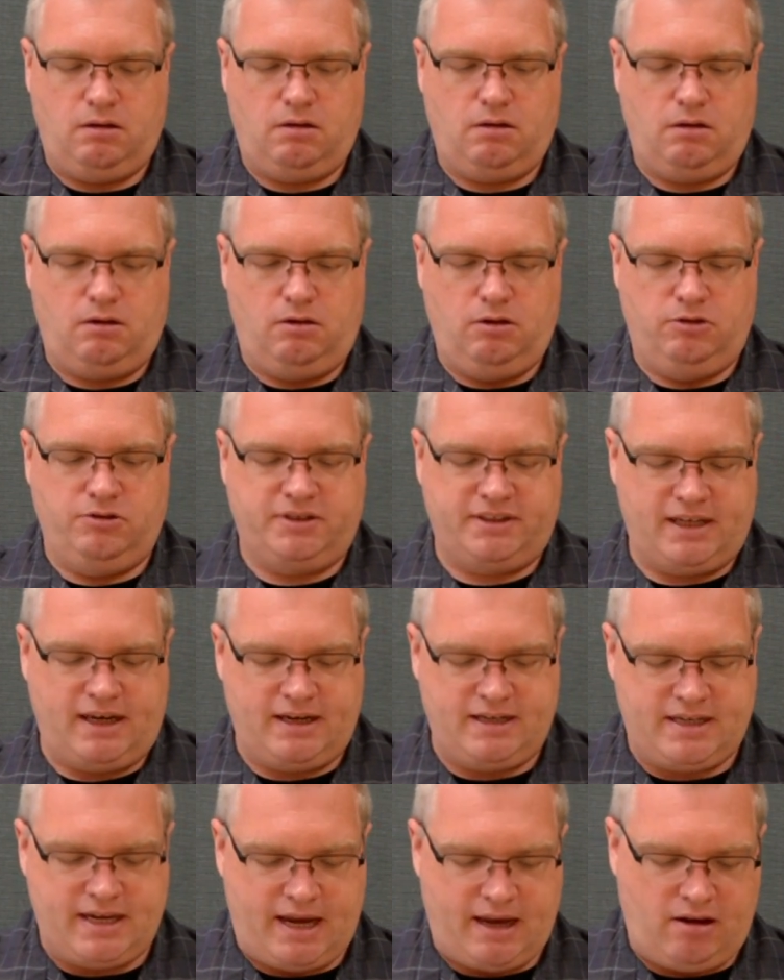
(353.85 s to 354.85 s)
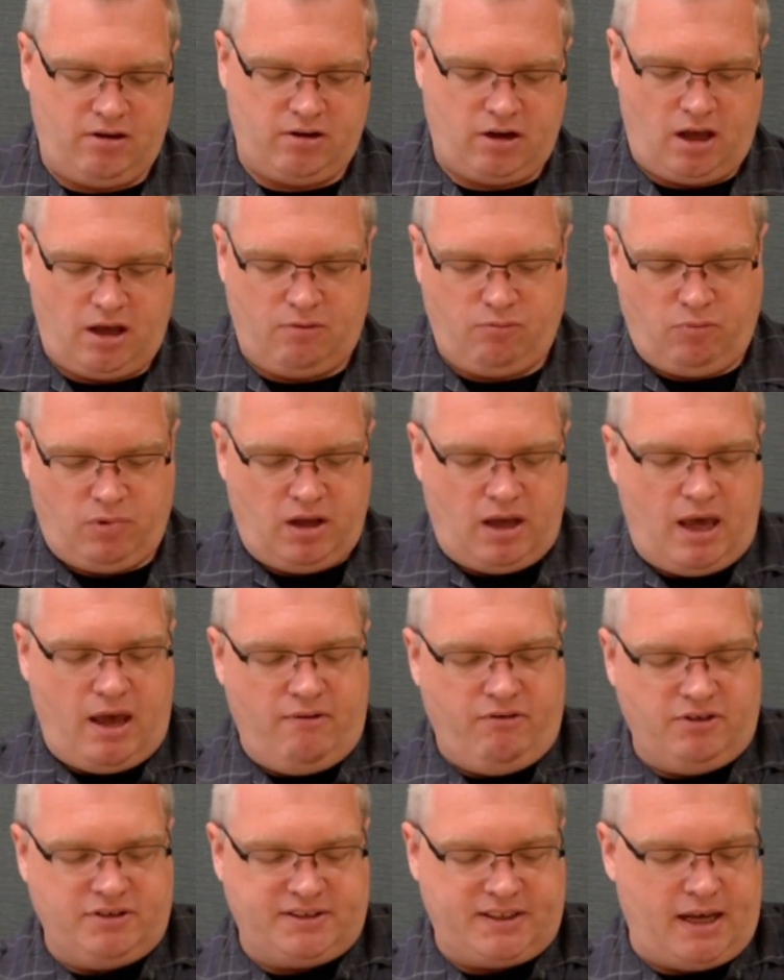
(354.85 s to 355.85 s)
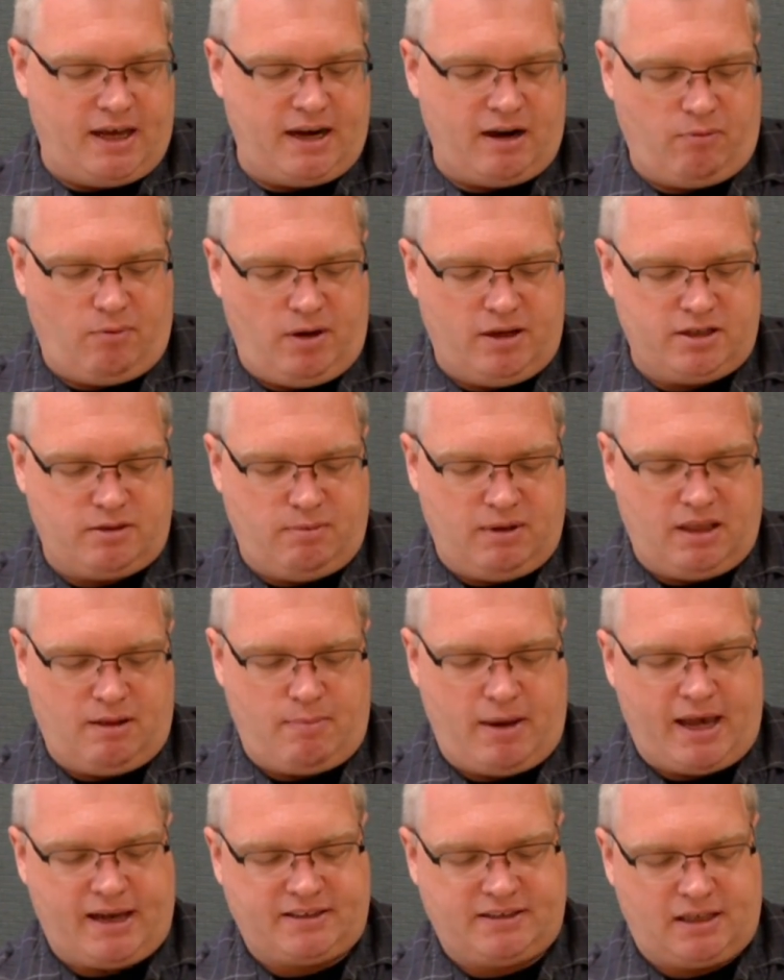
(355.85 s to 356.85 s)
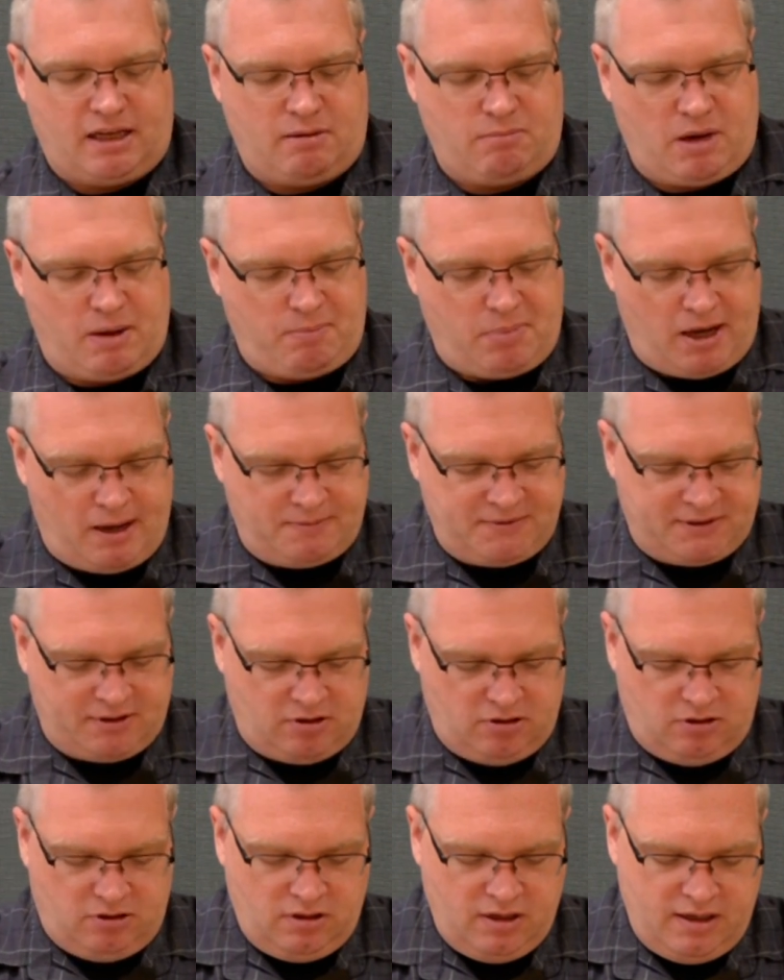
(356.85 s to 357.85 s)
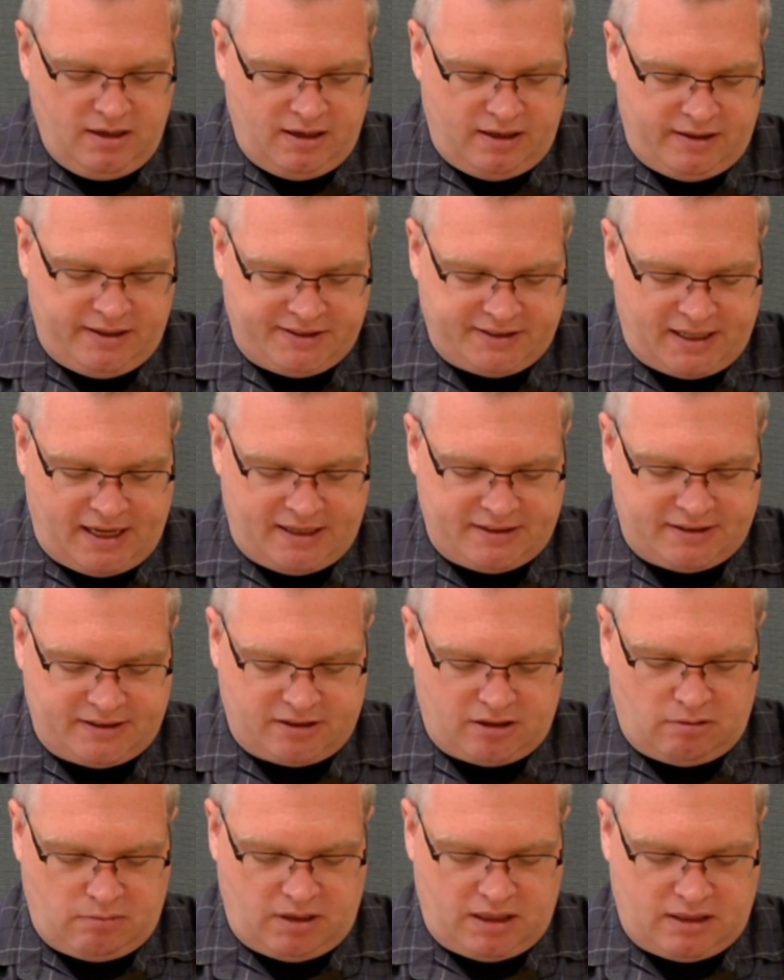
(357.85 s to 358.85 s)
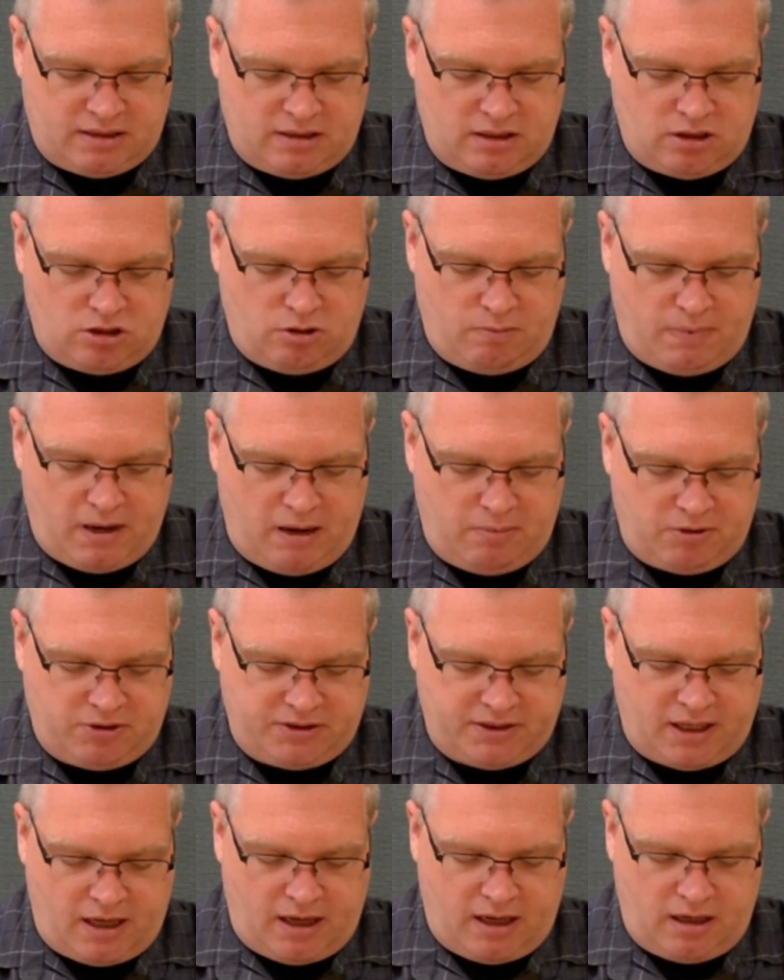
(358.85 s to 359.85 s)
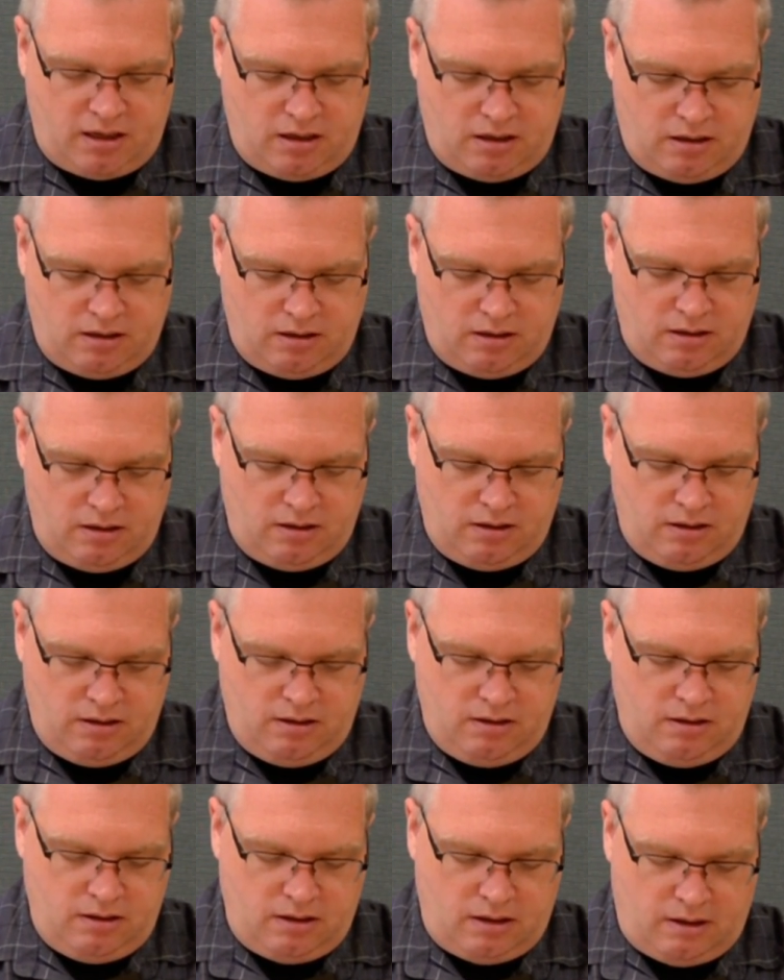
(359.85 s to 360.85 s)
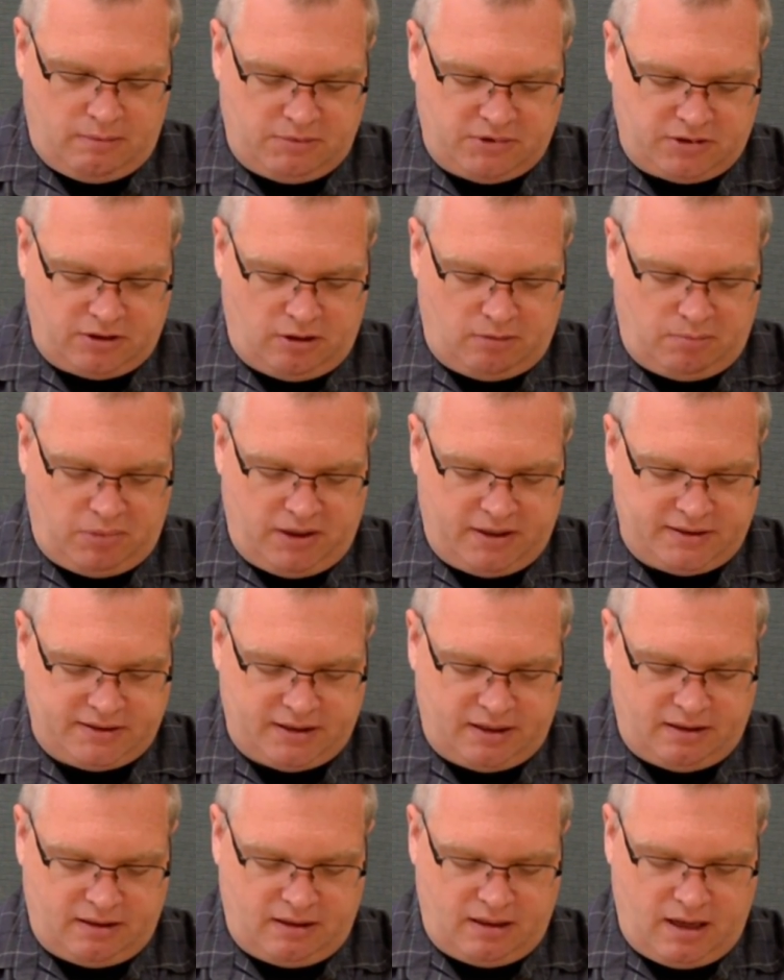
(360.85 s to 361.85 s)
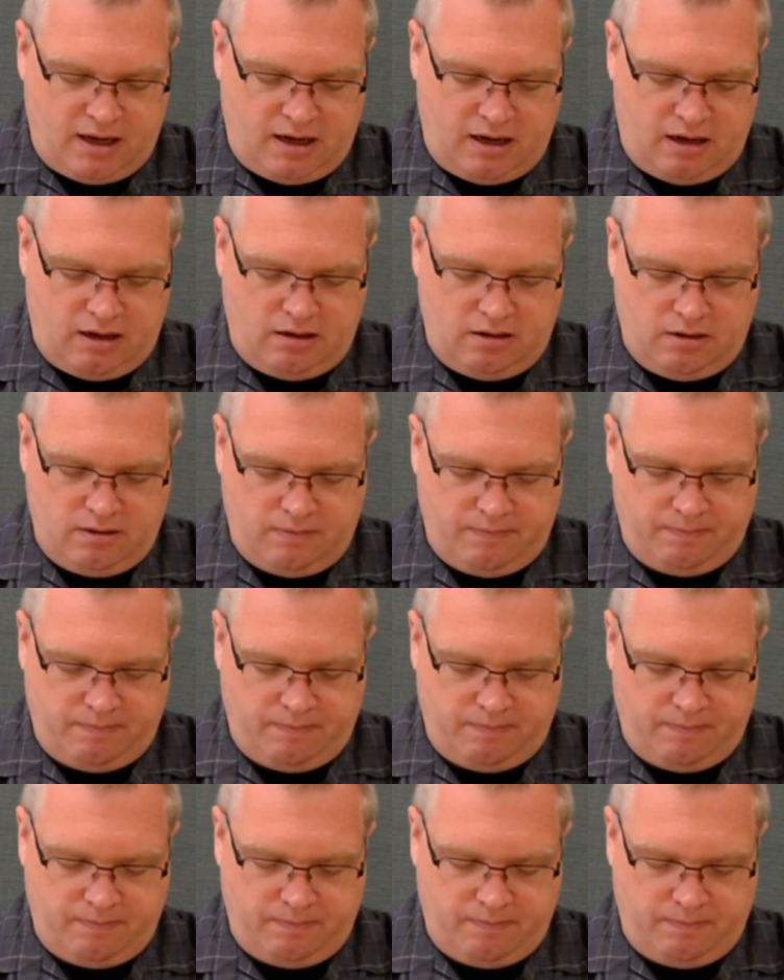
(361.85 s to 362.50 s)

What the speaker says: glue side down on whatever side I want to be the back side of my popsicle. In this case, it's gonna be the tissue paper side. And I'm just gonna place it there.